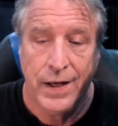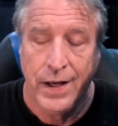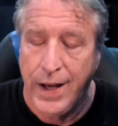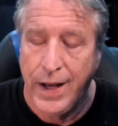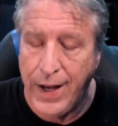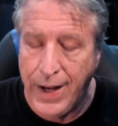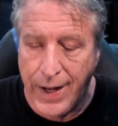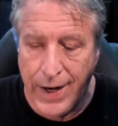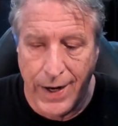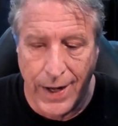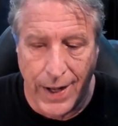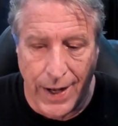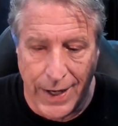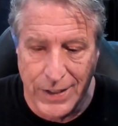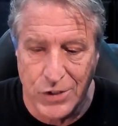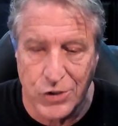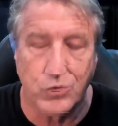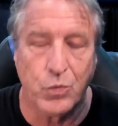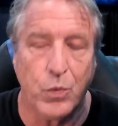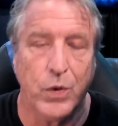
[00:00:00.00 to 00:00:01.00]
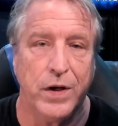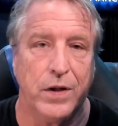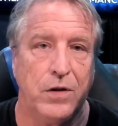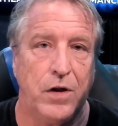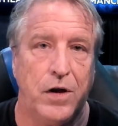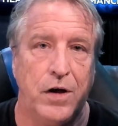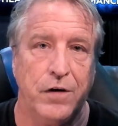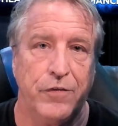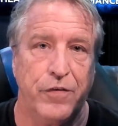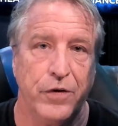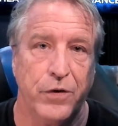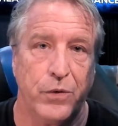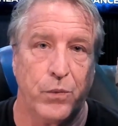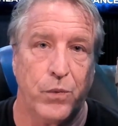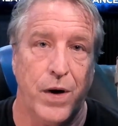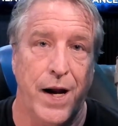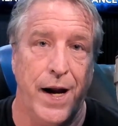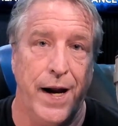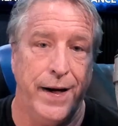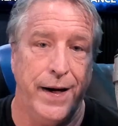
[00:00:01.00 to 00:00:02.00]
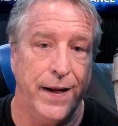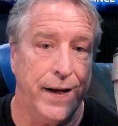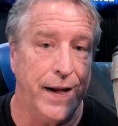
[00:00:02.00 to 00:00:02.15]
And I just went along for the ride.